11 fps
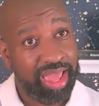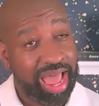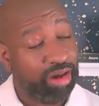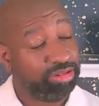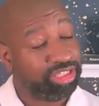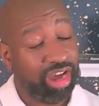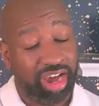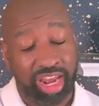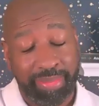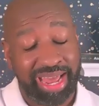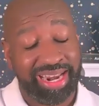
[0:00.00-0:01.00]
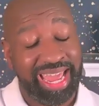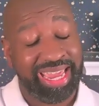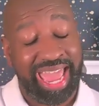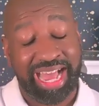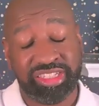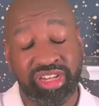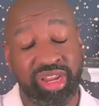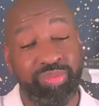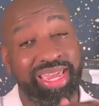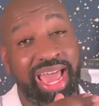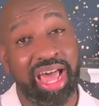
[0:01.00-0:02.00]
I was talking about that castle, and
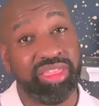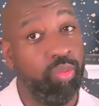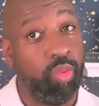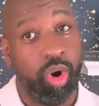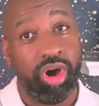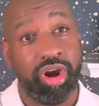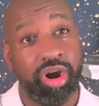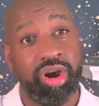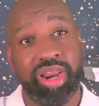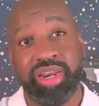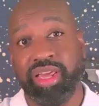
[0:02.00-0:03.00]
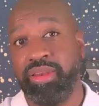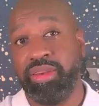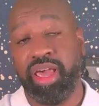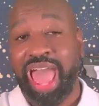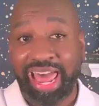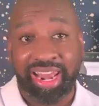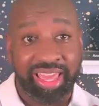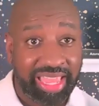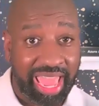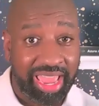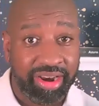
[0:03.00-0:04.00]
we got the water and the
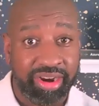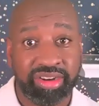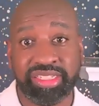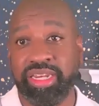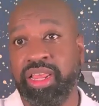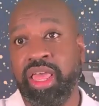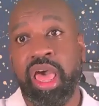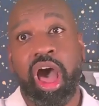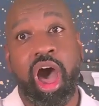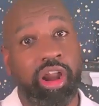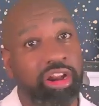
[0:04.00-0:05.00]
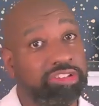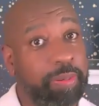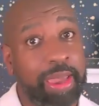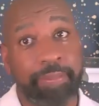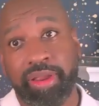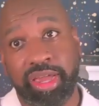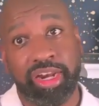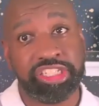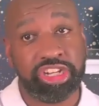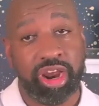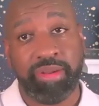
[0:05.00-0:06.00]
alligators, and all those people are going to
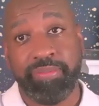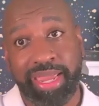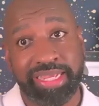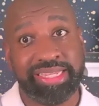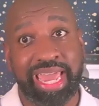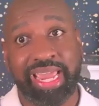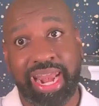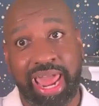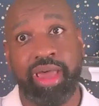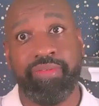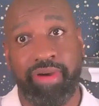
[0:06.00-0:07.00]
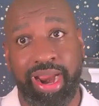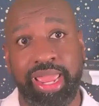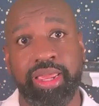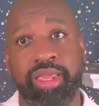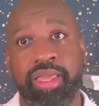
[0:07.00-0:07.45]
start being taken out, right?